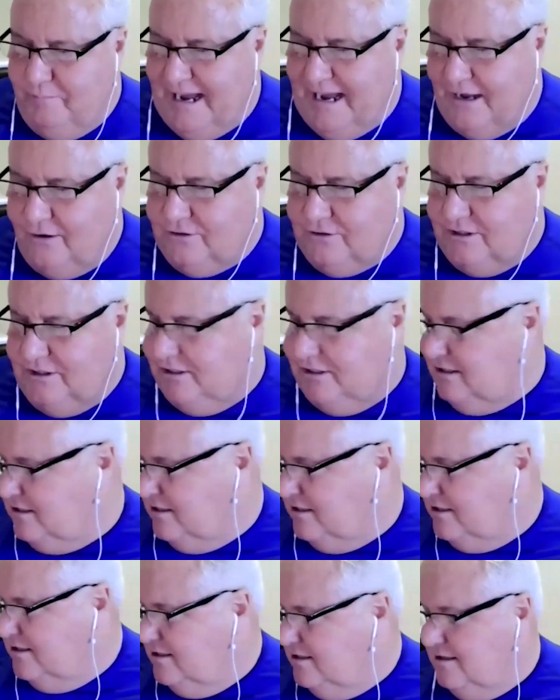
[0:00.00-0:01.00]
about
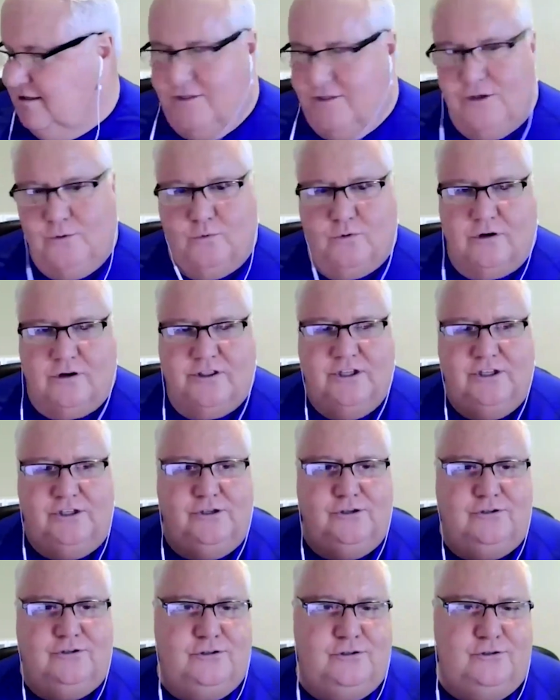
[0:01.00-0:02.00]
the
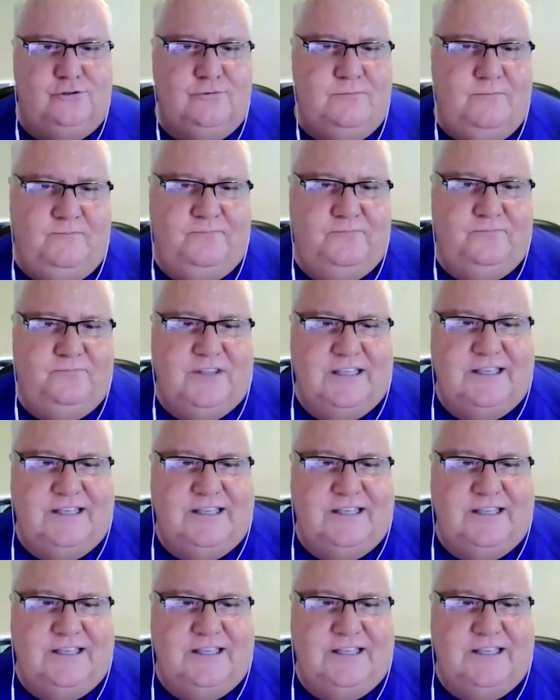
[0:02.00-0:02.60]
work that you do?